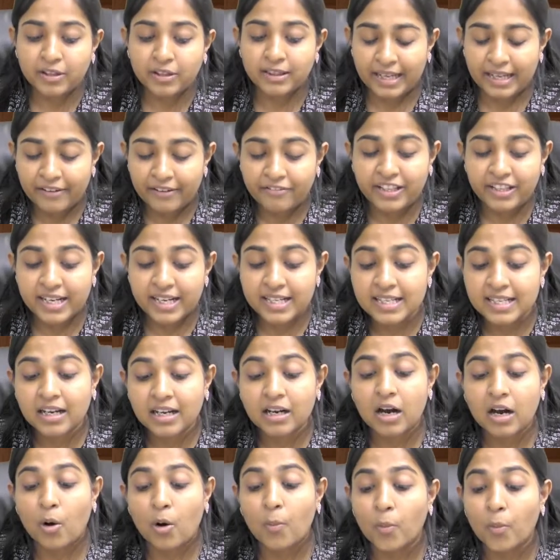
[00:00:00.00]
there is a
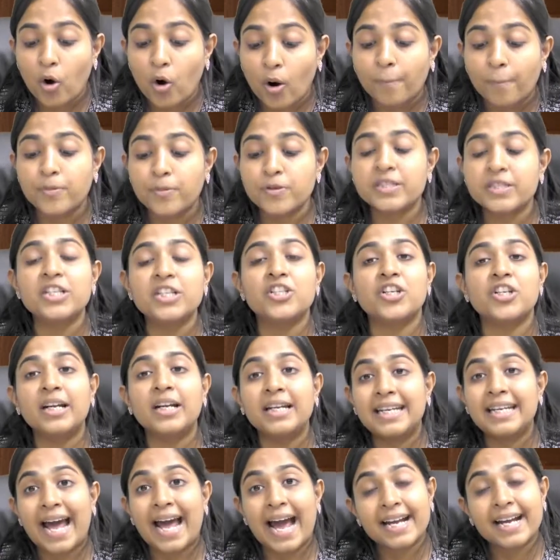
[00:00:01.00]
composition
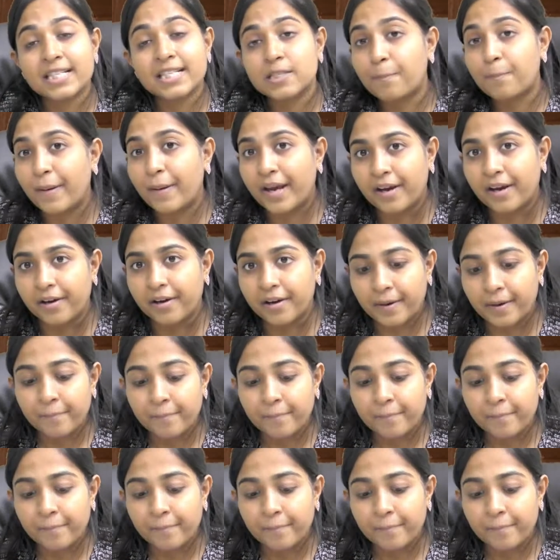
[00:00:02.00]
taxpayer,